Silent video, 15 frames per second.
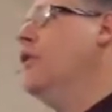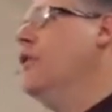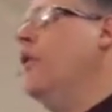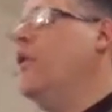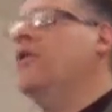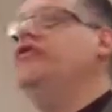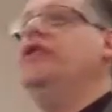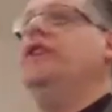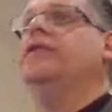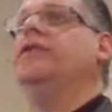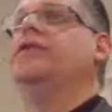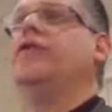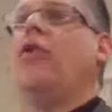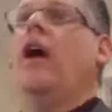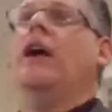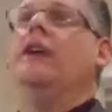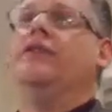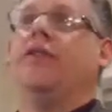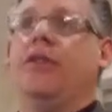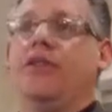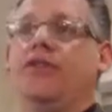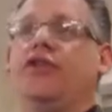the Lord Jesus
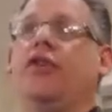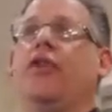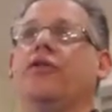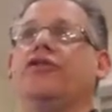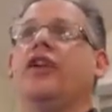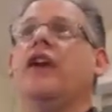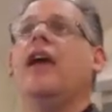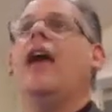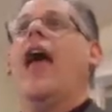Christ of the church,